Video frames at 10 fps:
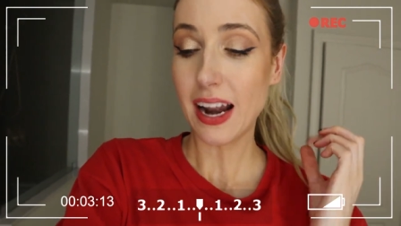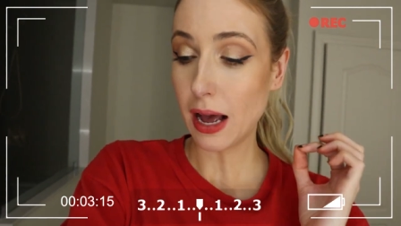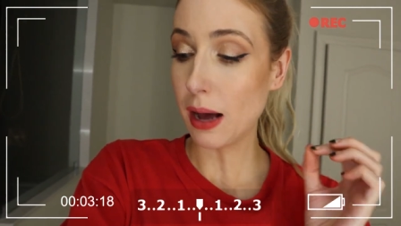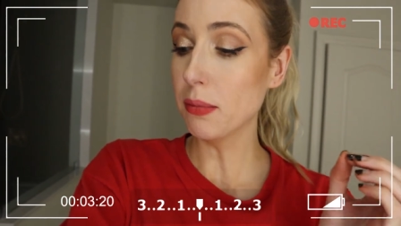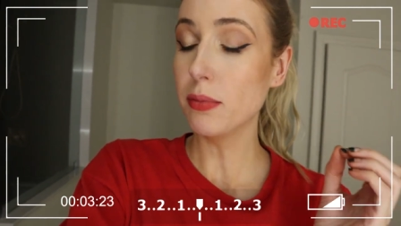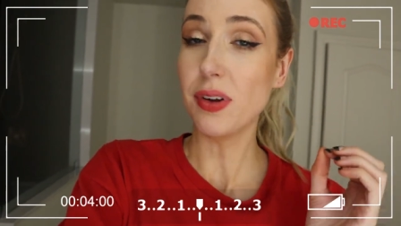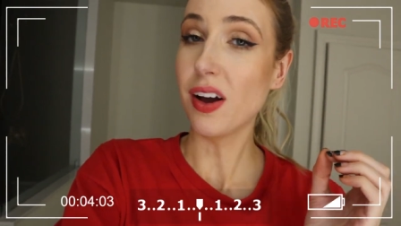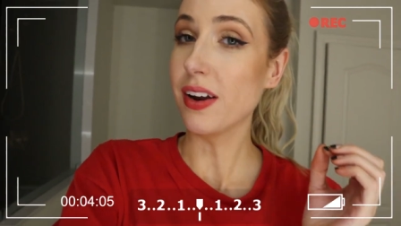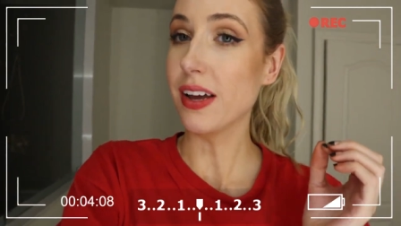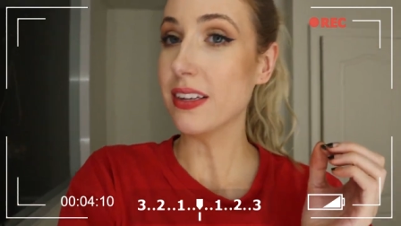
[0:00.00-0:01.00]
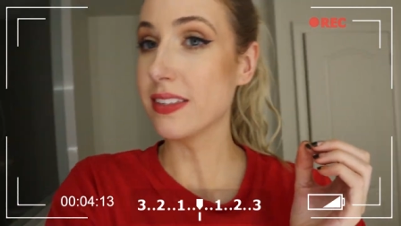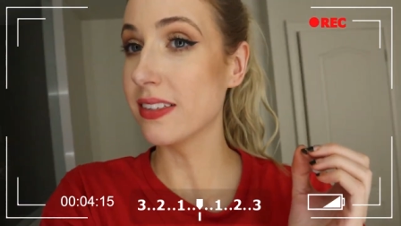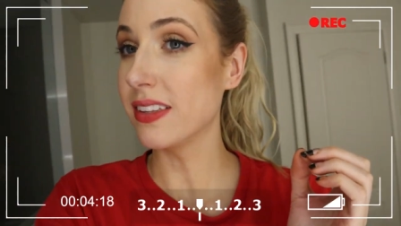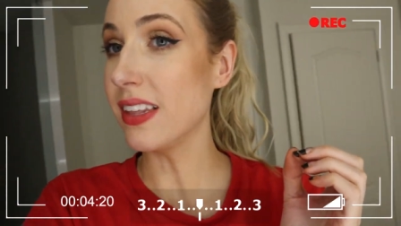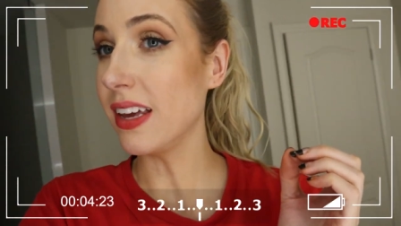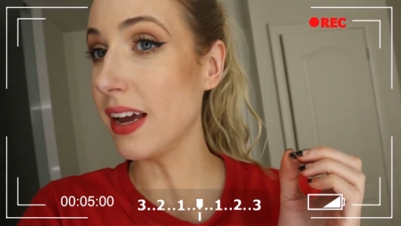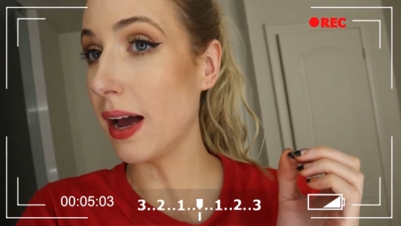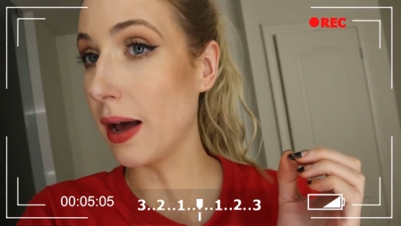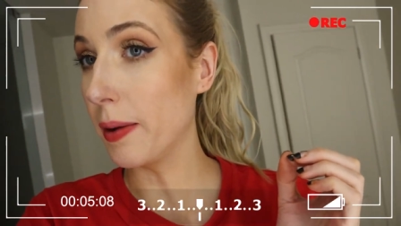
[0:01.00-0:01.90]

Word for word: And I'll be honest, the